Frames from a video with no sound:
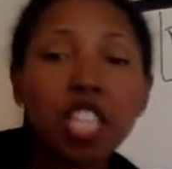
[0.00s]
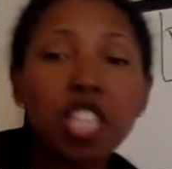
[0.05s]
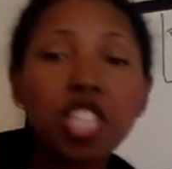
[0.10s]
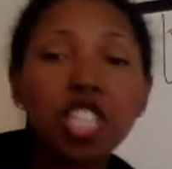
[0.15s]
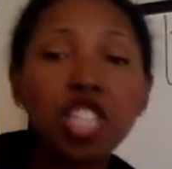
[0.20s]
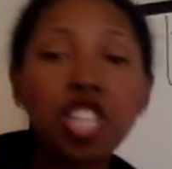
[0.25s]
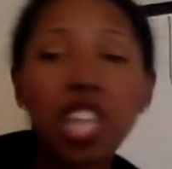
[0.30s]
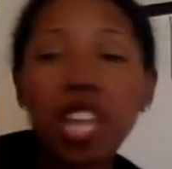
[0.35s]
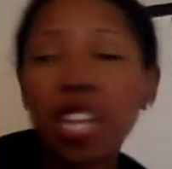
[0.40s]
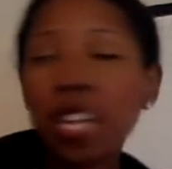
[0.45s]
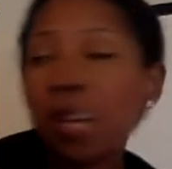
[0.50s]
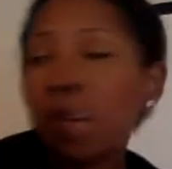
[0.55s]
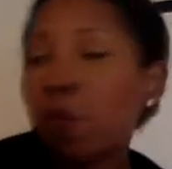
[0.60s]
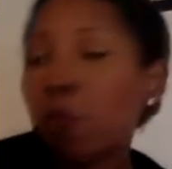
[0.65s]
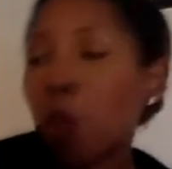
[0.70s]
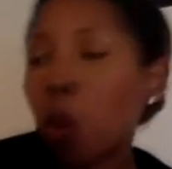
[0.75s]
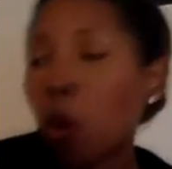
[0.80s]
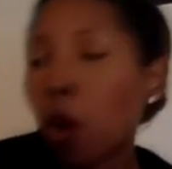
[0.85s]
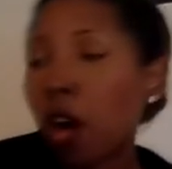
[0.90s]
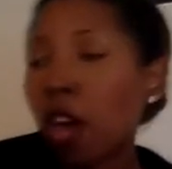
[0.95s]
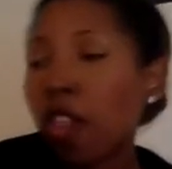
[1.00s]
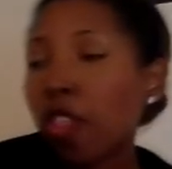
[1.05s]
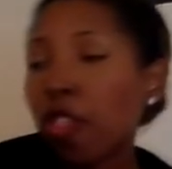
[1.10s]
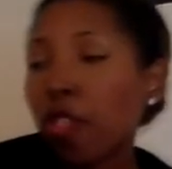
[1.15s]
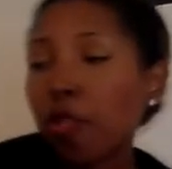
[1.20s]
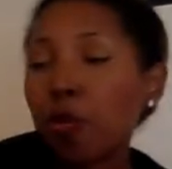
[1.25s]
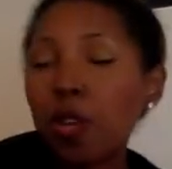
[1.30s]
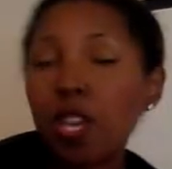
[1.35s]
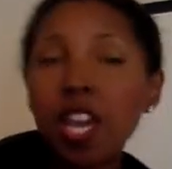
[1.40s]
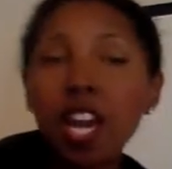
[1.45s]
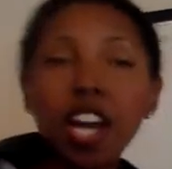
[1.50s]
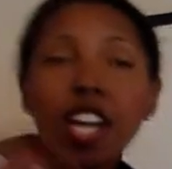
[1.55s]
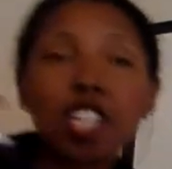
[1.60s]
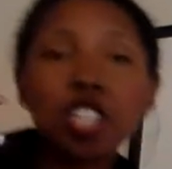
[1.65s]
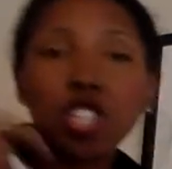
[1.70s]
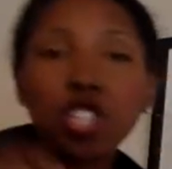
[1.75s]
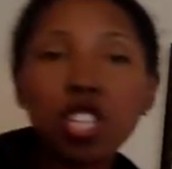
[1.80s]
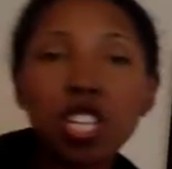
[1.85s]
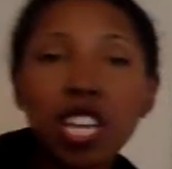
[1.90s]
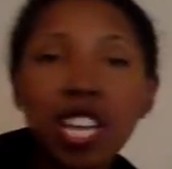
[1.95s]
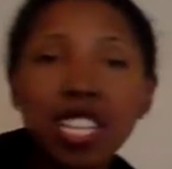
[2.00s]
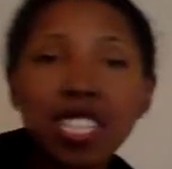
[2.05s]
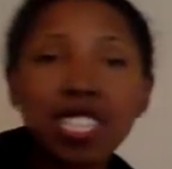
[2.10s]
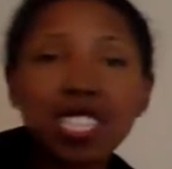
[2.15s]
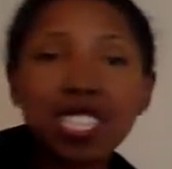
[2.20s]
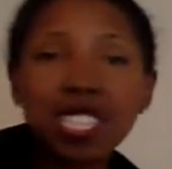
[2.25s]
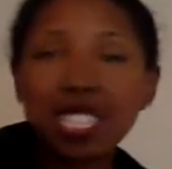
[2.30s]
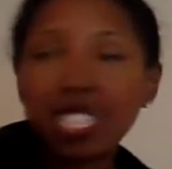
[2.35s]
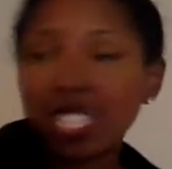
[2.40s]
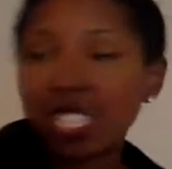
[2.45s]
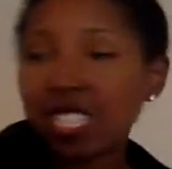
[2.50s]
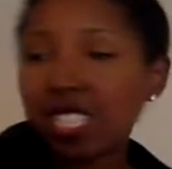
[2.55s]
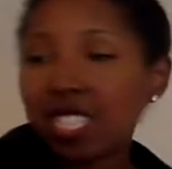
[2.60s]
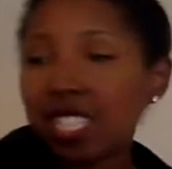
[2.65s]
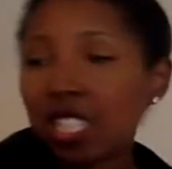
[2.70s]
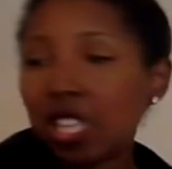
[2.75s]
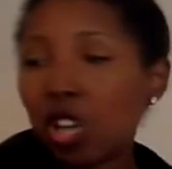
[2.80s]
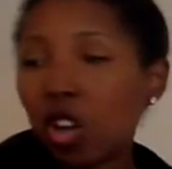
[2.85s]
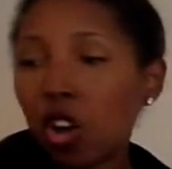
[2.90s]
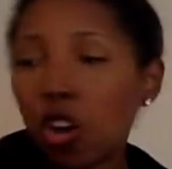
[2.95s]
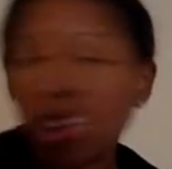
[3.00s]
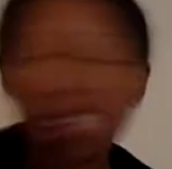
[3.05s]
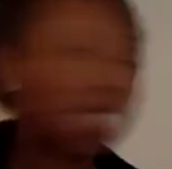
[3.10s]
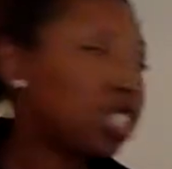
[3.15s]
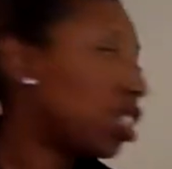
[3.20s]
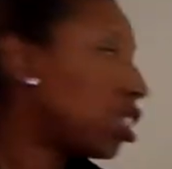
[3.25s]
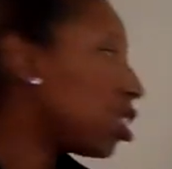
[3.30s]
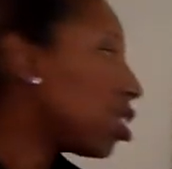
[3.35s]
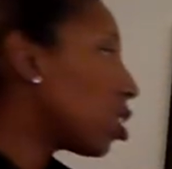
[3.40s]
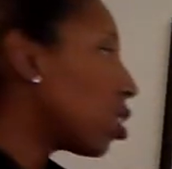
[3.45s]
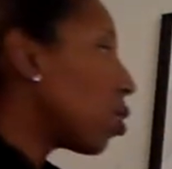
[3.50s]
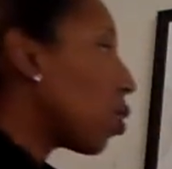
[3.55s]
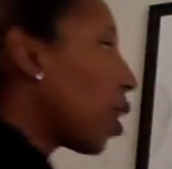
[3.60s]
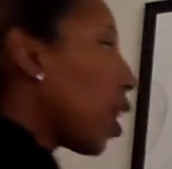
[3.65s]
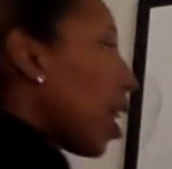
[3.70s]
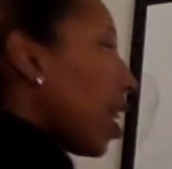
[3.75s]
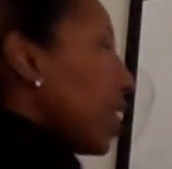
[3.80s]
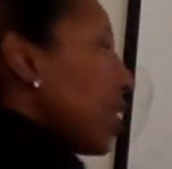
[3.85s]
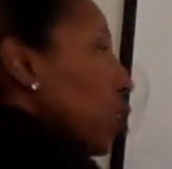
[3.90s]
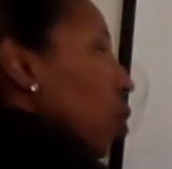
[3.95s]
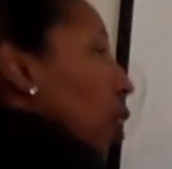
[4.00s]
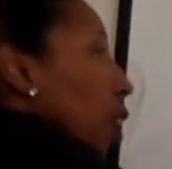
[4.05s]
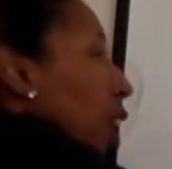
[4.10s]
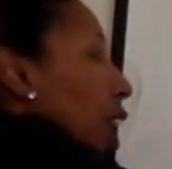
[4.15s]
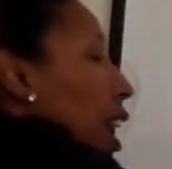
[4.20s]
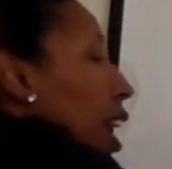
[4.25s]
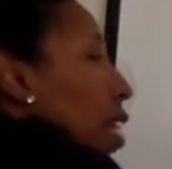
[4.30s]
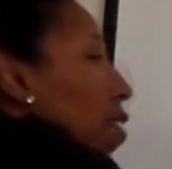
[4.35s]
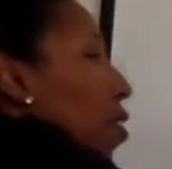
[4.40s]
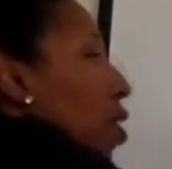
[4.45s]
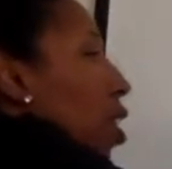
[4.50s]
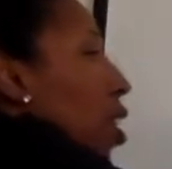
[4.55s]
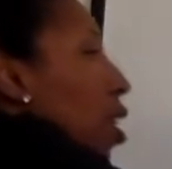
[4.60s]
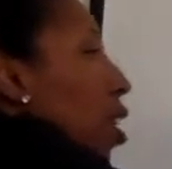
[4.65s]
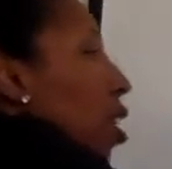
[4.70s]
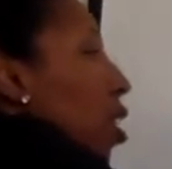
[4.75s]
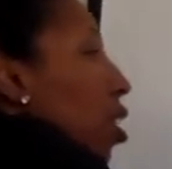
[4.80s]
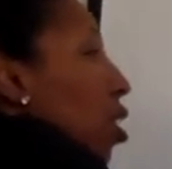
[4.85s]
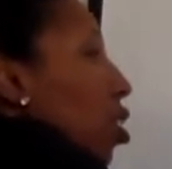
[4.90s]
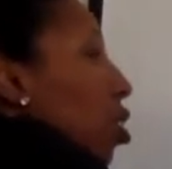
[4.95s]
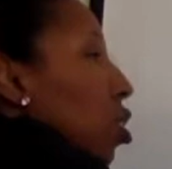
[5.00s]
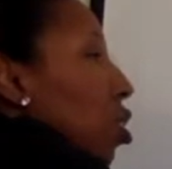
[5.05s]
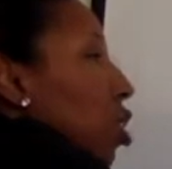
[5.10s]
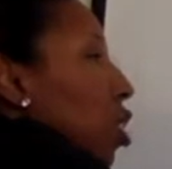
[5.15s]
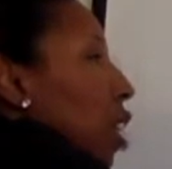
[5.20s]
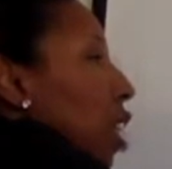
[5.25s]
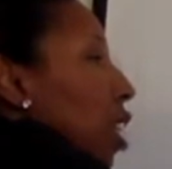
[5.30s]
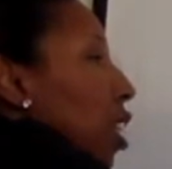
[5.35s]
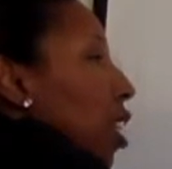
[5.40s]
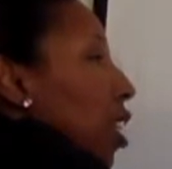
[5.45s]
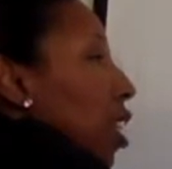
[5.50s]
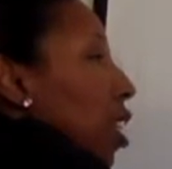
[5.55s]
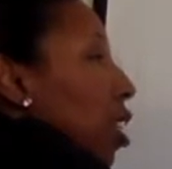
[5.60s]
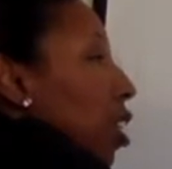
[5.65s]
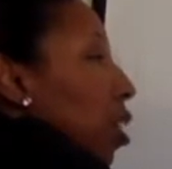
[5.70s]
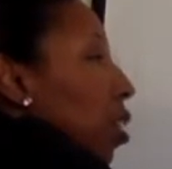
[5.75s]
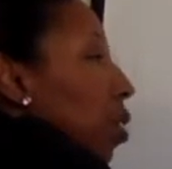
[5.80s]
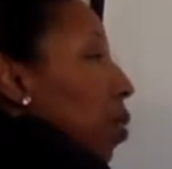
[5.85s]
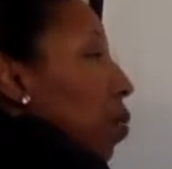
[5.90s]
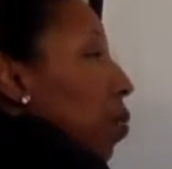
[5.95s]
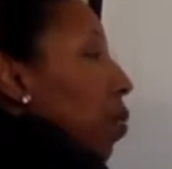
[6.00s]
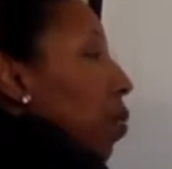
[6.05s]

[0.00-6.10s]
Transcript: Jenna bought 360 oranges. Okay, so I have little Jenna here,